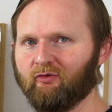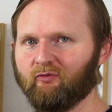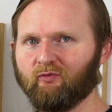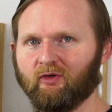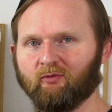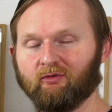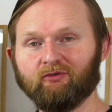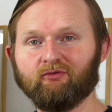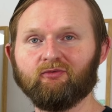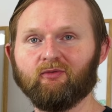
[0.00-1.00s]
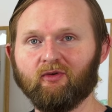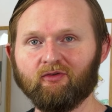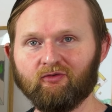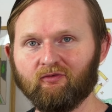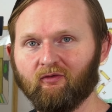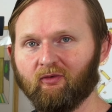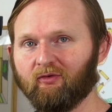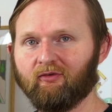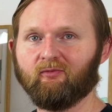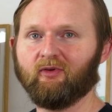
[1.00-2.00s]
we will do a 1-2 for all,
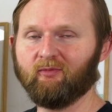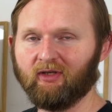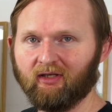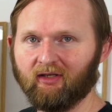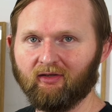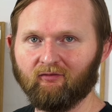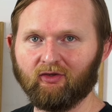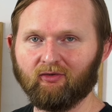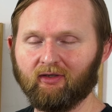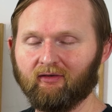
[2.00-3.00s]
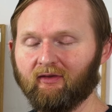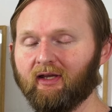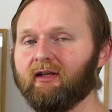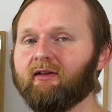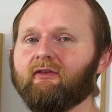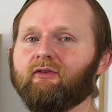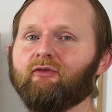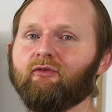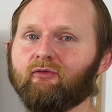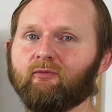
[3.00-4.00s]
so 1 minute individual in silence,
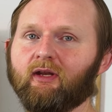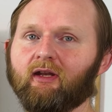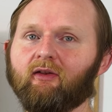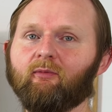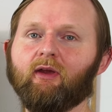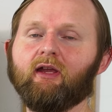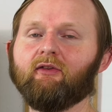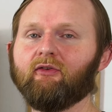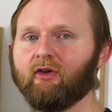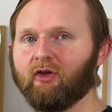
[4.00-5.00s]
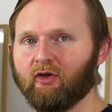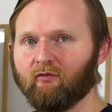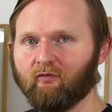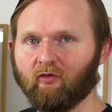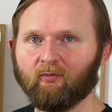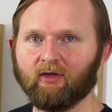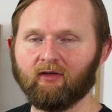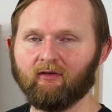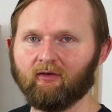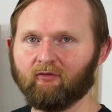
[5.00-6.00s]
2 minutes in pairs, 4
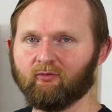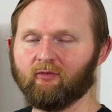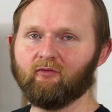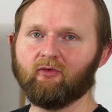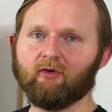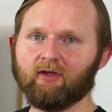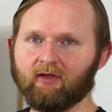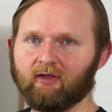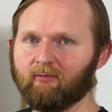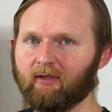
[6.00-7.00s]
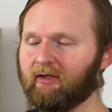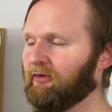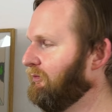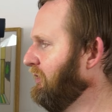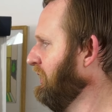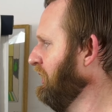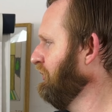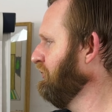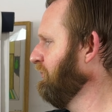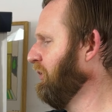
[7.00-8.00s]
minutes in a group of 4, and then in plenum
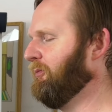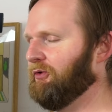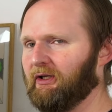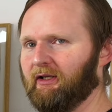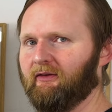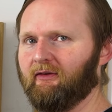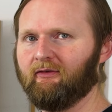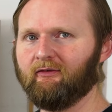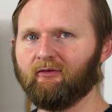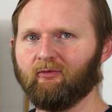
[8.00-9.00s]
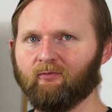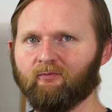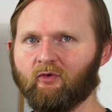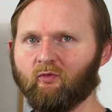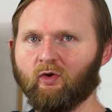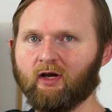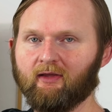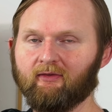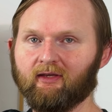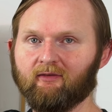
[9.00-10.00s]
to populate this. So what are
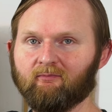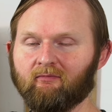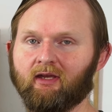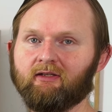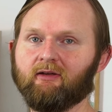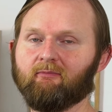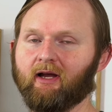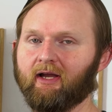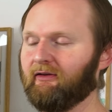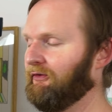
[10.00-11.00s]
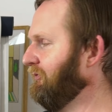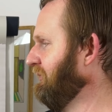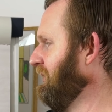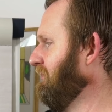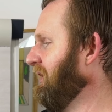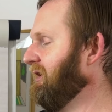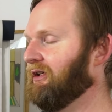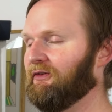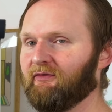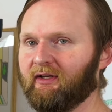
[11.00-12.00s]
the major milestones and major
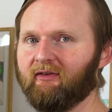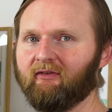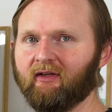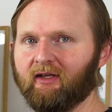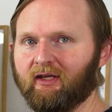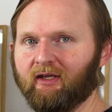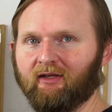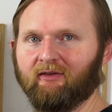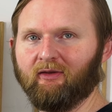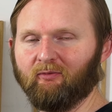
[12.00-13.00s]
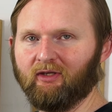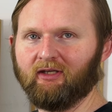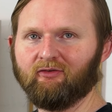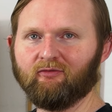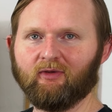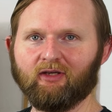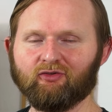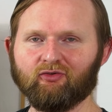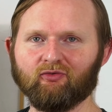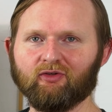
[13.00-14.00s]
events that we need to make
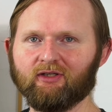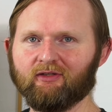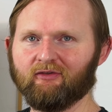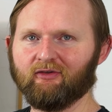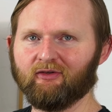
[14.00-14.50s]
sure is